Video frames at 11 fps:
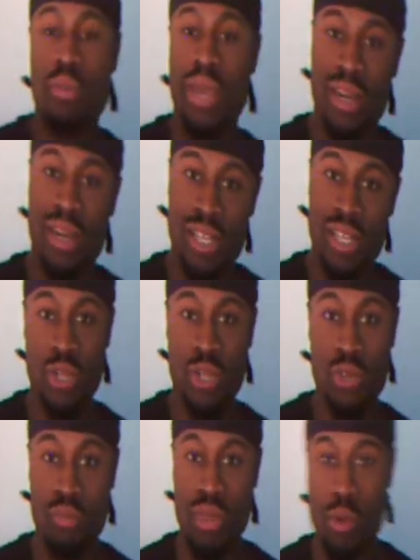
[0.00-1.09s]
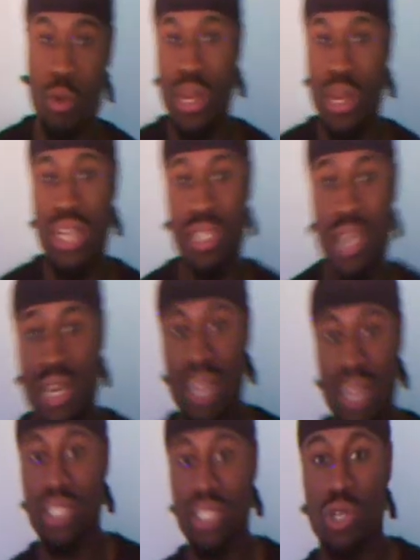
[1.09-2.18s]
make another excuse and be like, well, that's
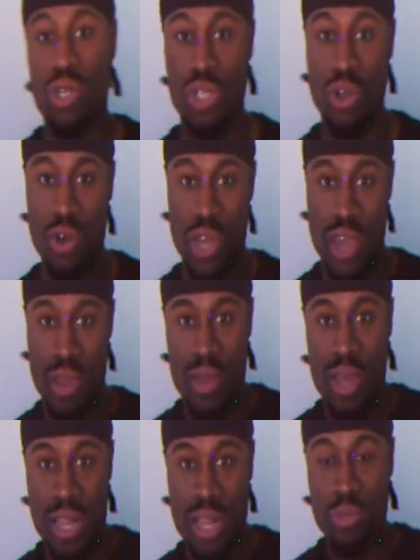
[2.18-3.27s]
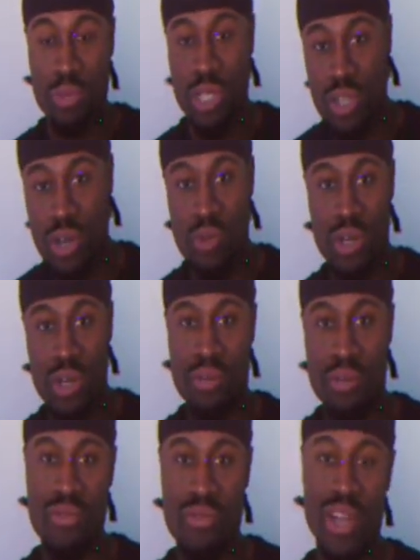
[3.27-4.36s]
until Gasol came. That's when he started winning them
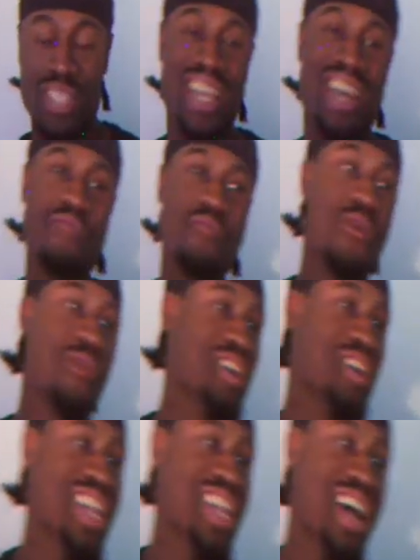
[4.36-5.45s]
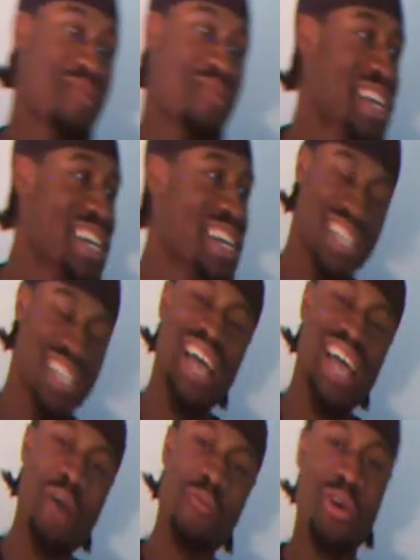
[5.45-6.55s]
other rings. Like, come on, man, stop
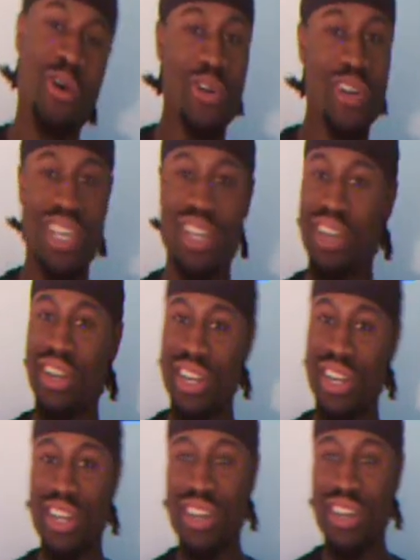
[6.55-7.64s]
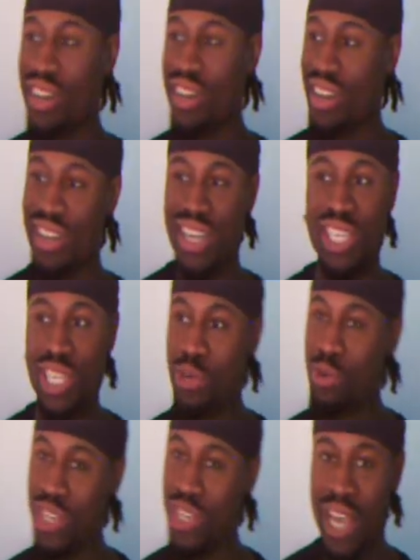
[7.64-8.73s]
with all the
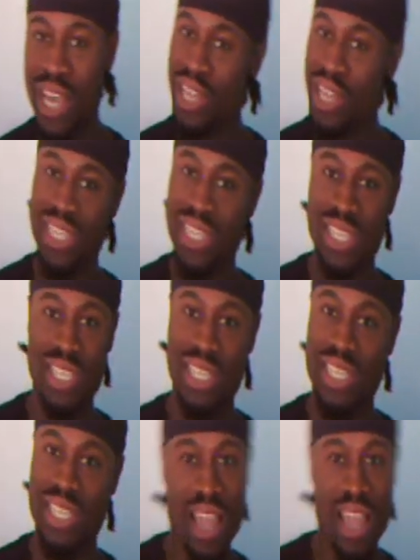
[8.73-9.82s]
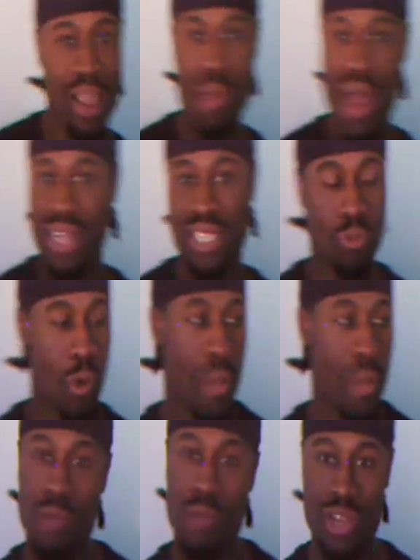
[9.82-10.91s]
excuses. Just like boxing with
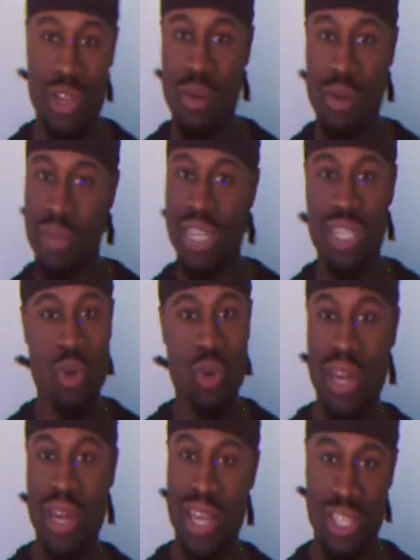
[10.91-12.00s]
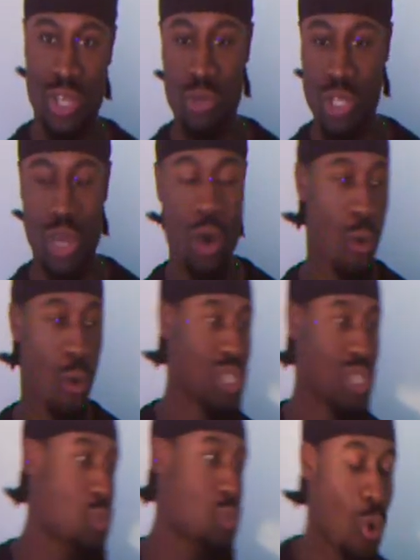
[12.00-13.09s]
Mayweather. You know what I mean? It's so many excuses. Oh,
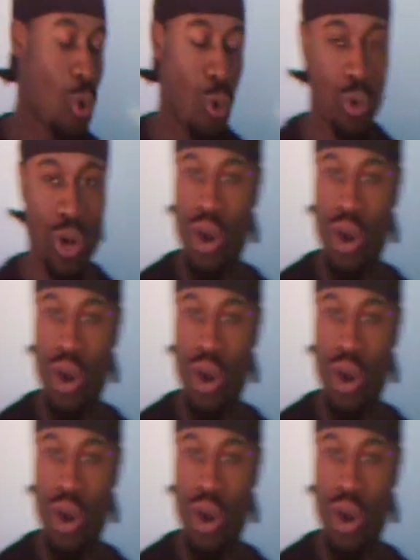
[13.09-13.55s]
he's too old,